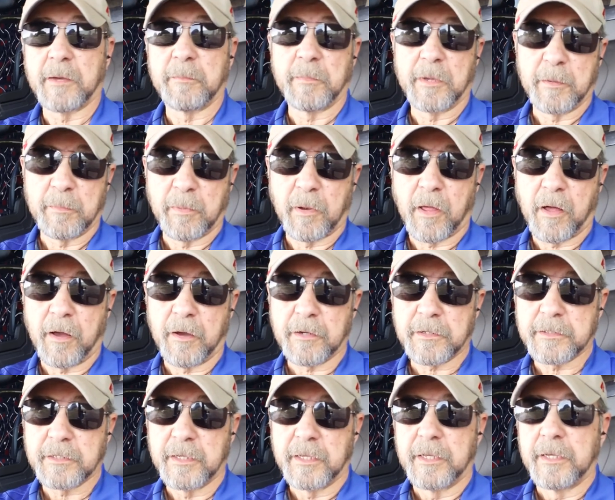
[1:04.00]
got me
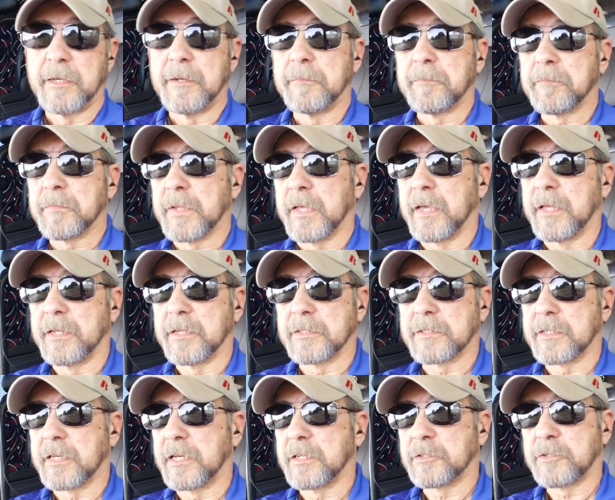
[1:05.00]
blocked, and
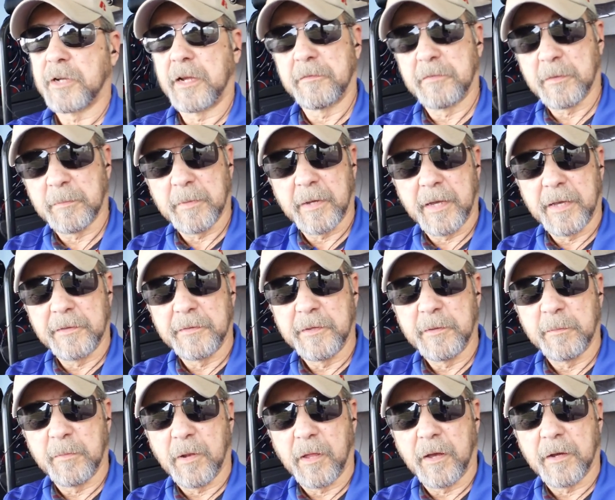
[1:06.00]
he's got traffic behind
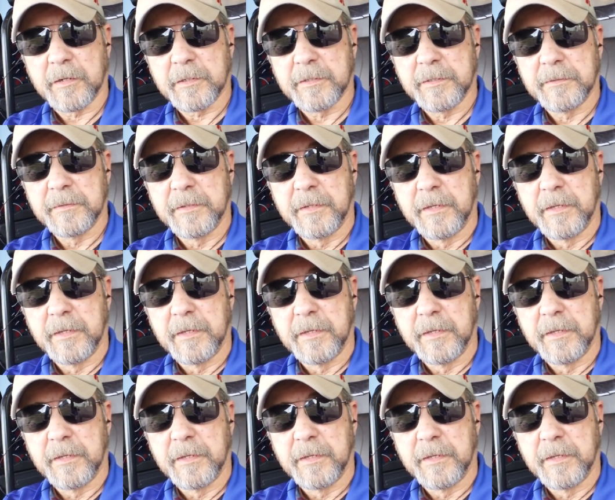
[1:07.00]
them blocked.